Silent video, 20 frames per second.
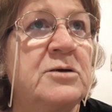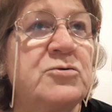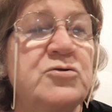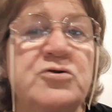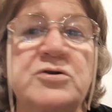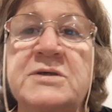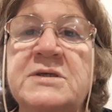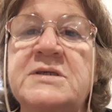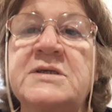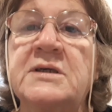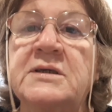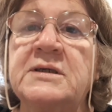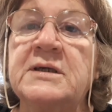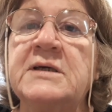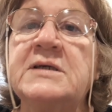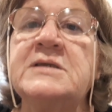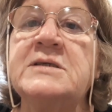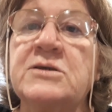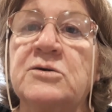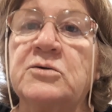
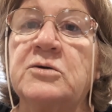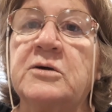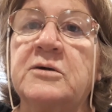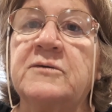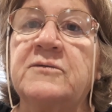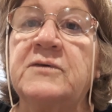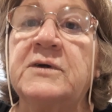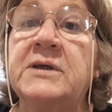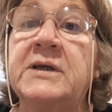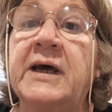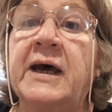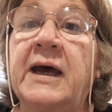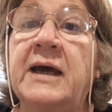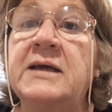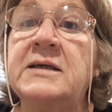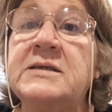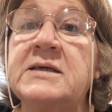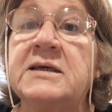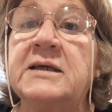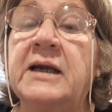drizzly sort of a day
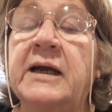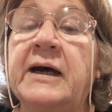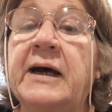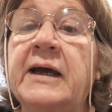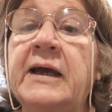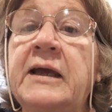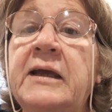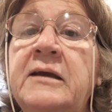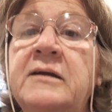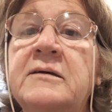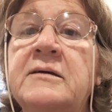today,